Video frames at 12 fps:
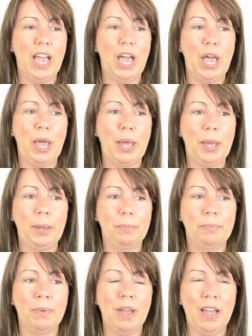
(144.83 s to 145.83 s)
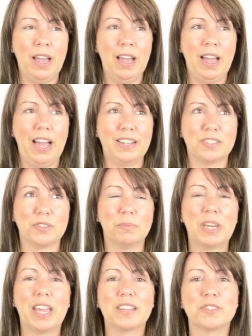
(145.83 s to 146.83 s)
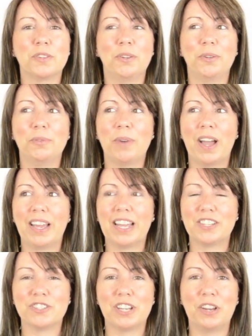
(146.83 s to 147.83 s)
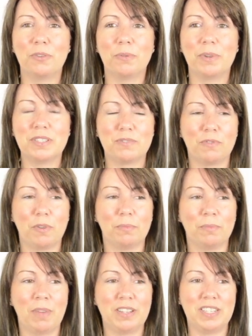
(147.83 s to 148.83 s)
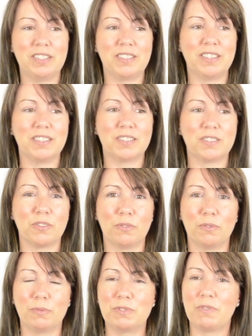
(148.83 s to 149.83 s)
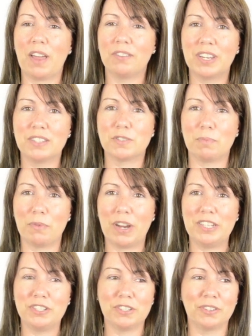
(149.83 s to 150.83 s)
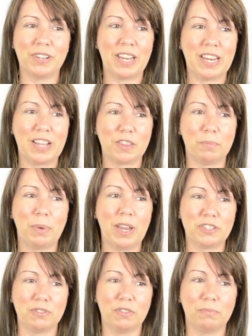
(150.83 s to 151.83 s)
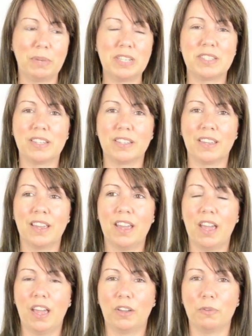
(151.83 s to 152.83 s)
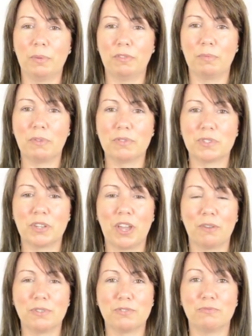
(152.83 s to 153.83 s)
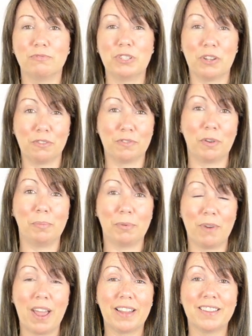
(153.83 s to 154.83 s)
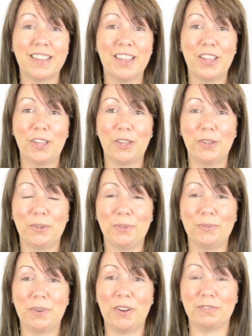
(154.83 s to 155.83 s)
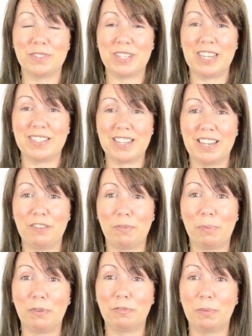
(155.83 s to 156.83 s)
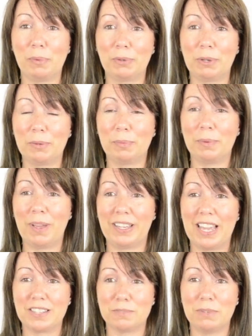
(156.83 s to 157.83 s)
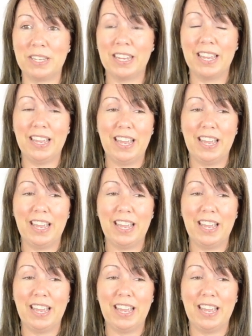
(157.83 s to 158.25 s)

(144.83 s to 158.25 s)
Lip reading: And somebody else who I actually always from a distance thought was very inspirational and had the pleasure of meeting a couple of months ago is Rodolfo Borrell, who obviously is at Liverpool Football Club Academy.